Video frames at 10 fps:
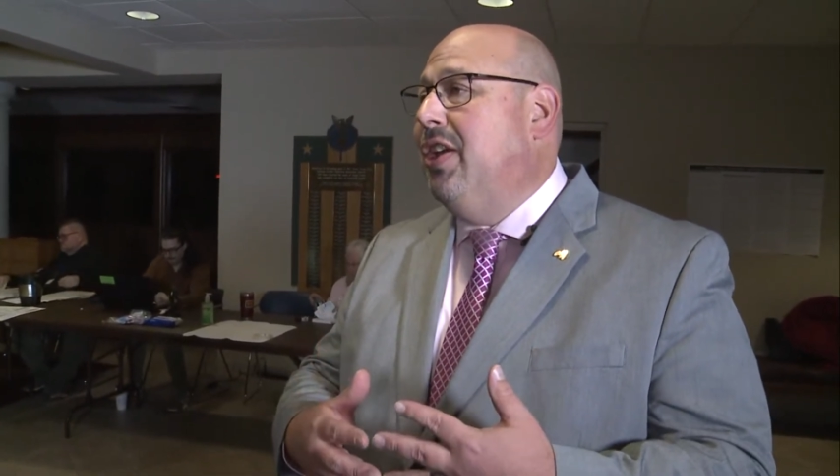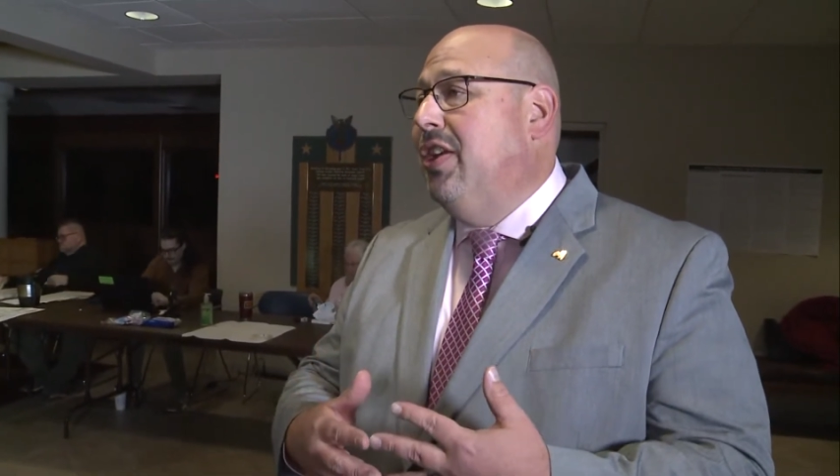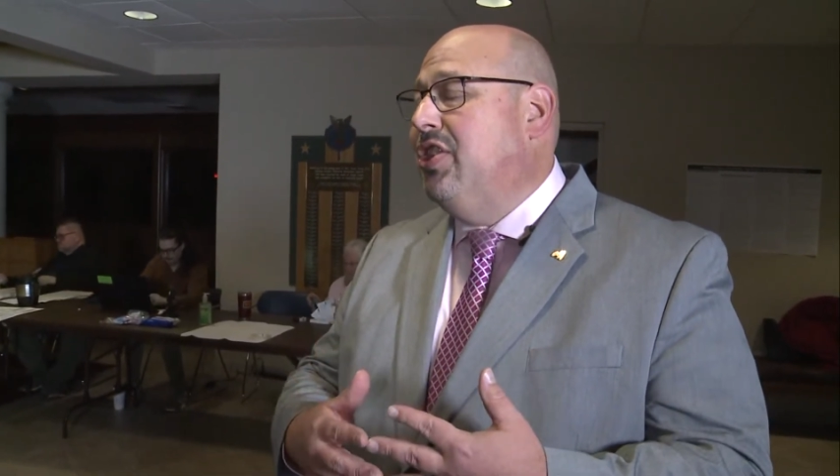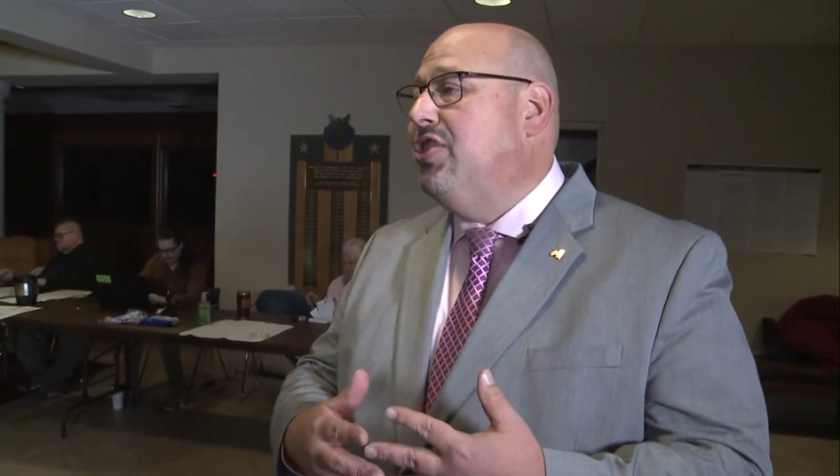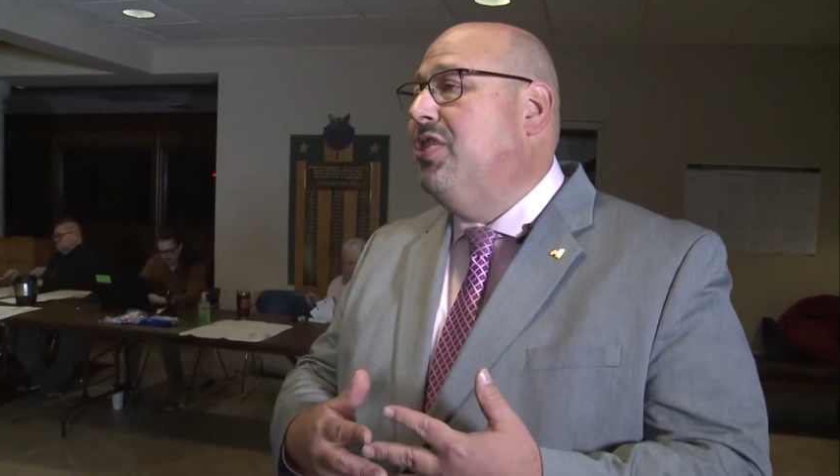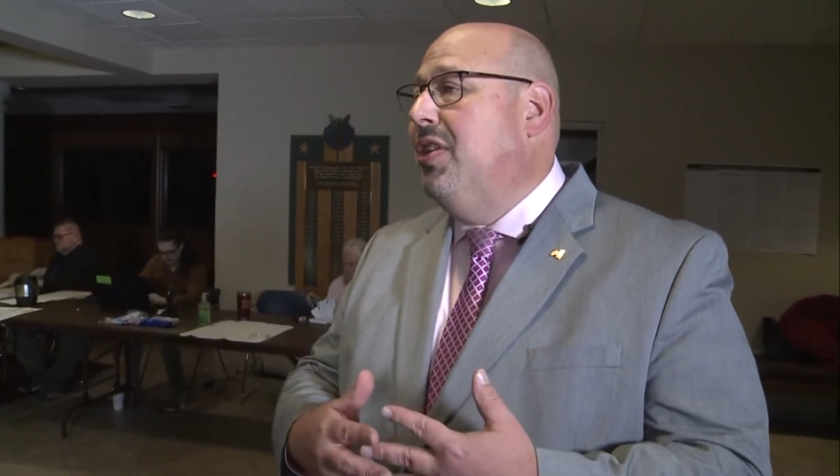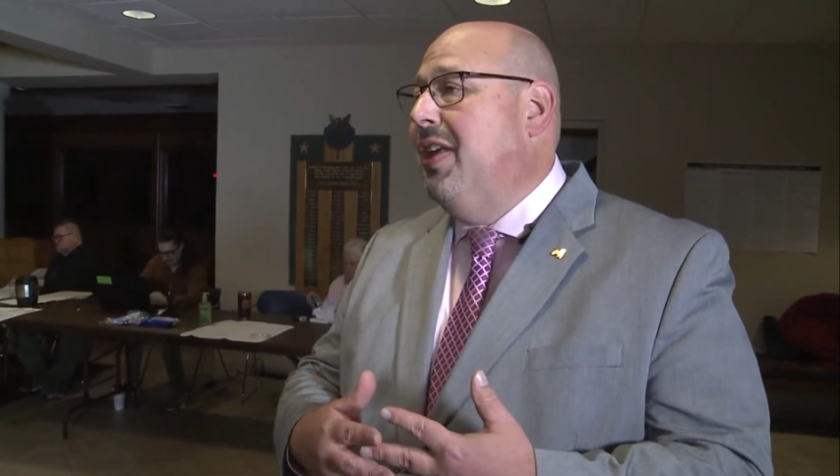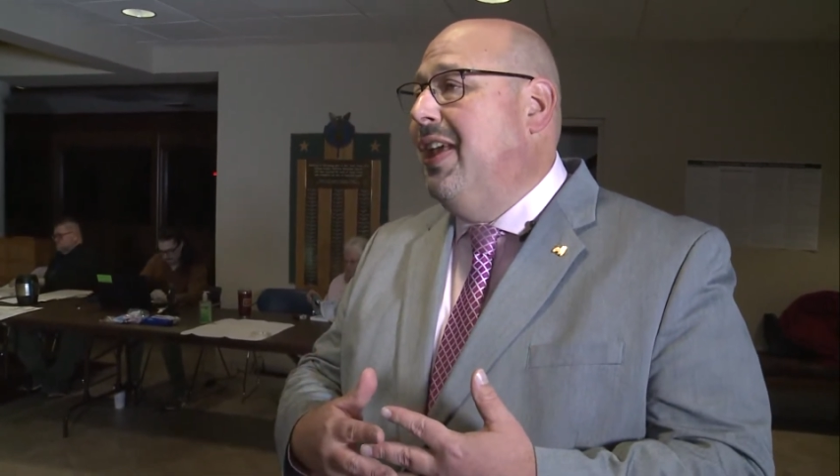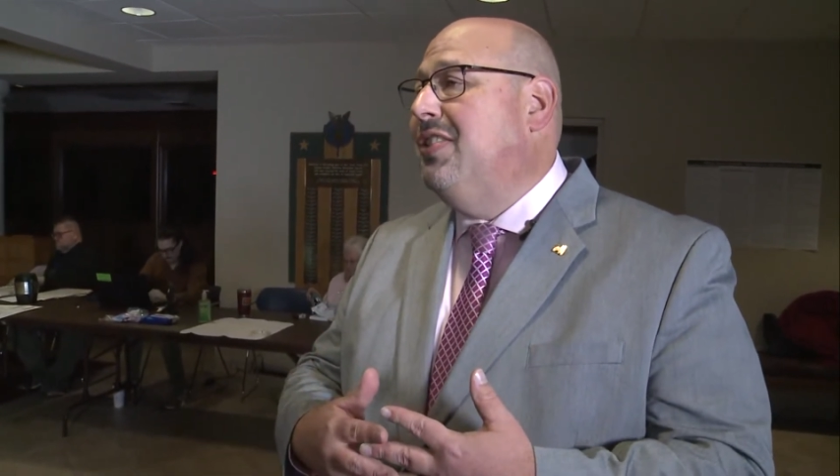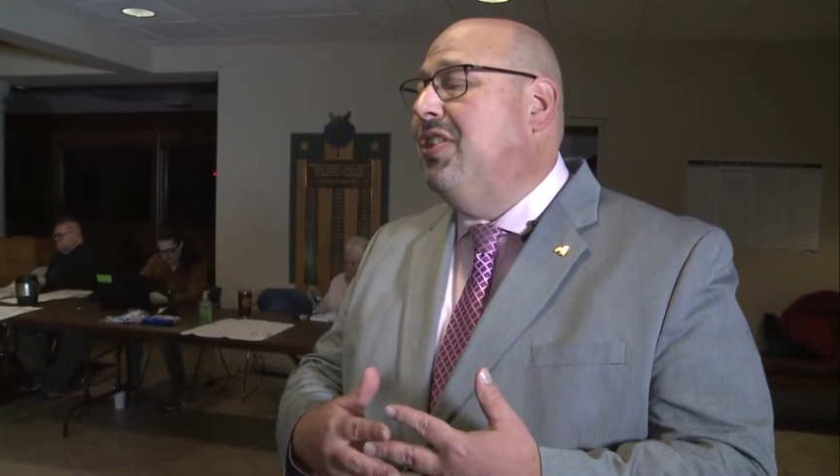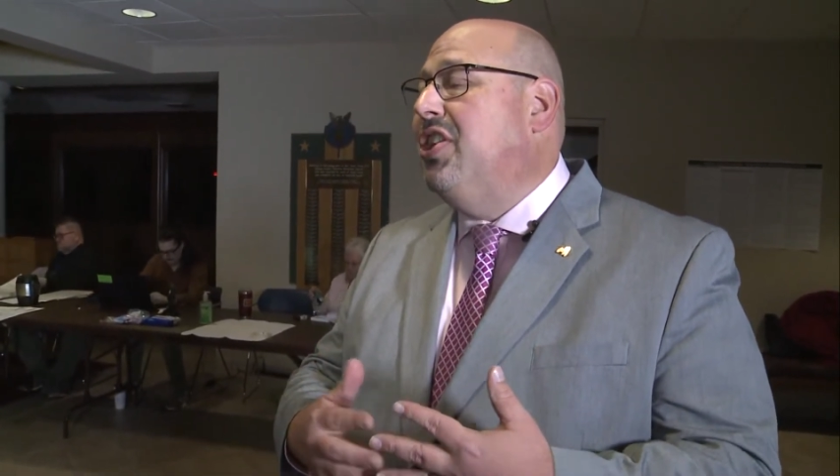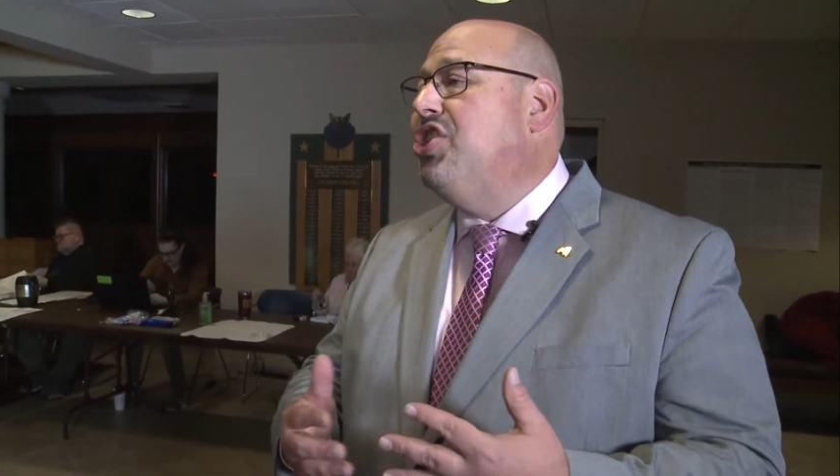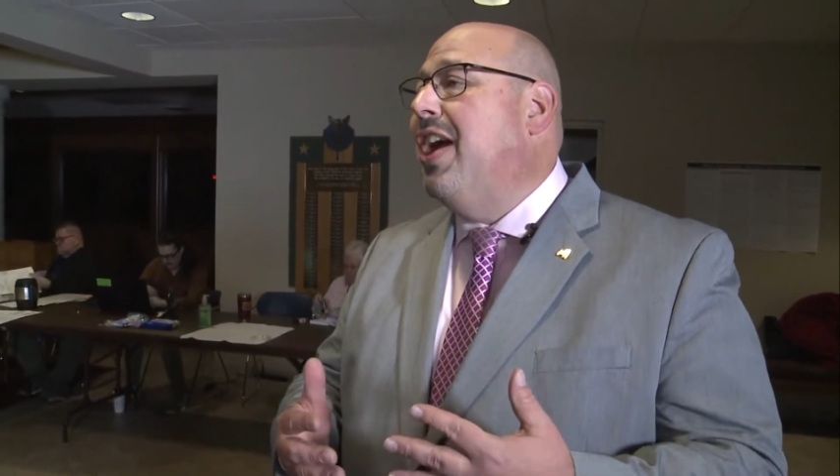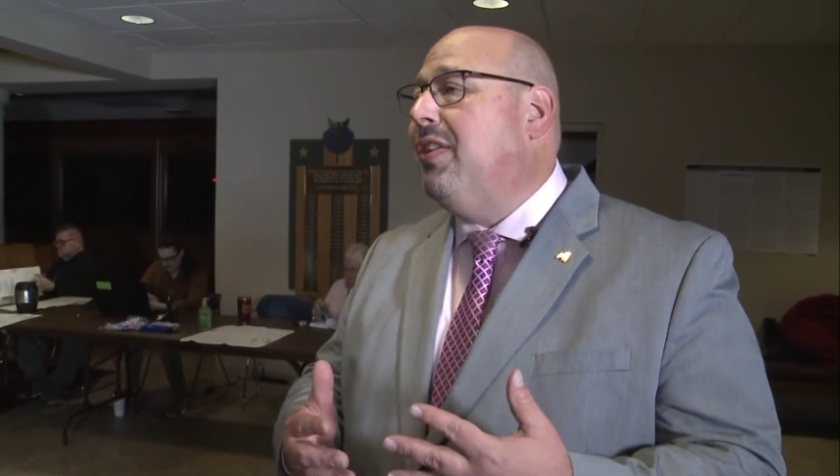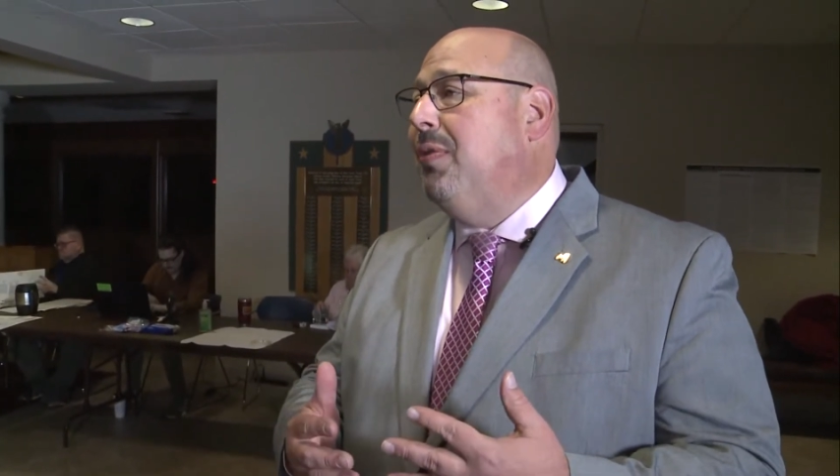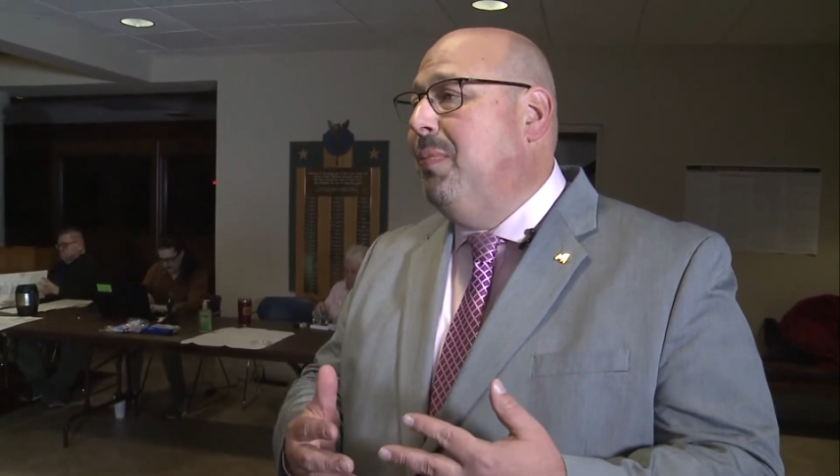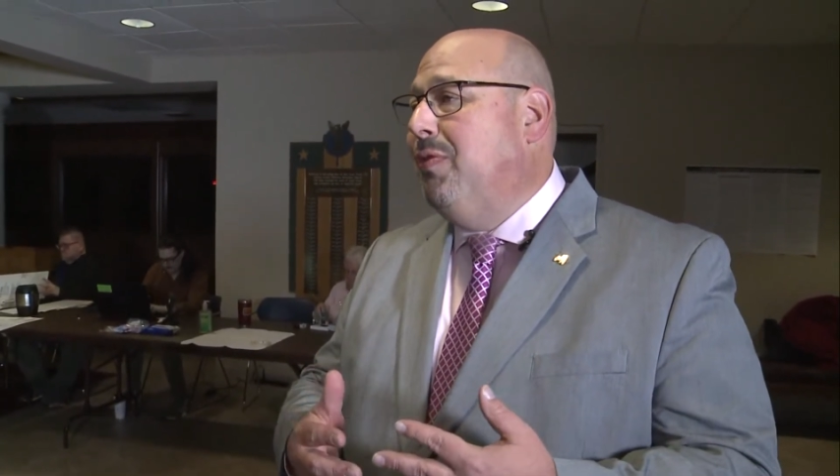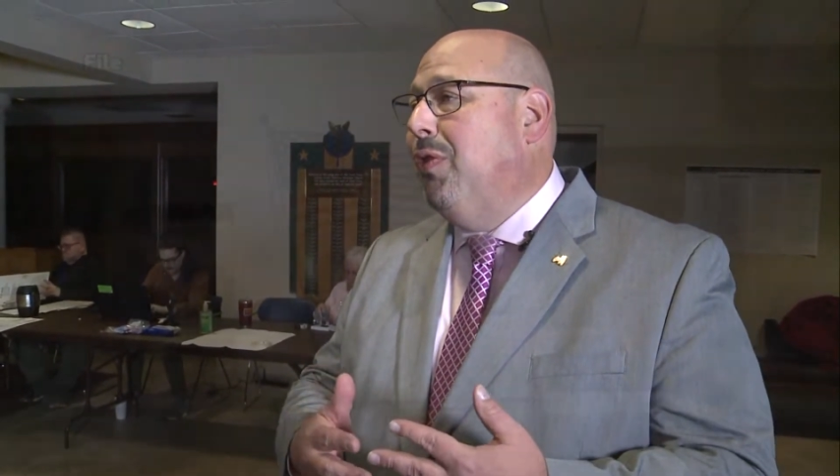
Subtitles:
have just easily checked before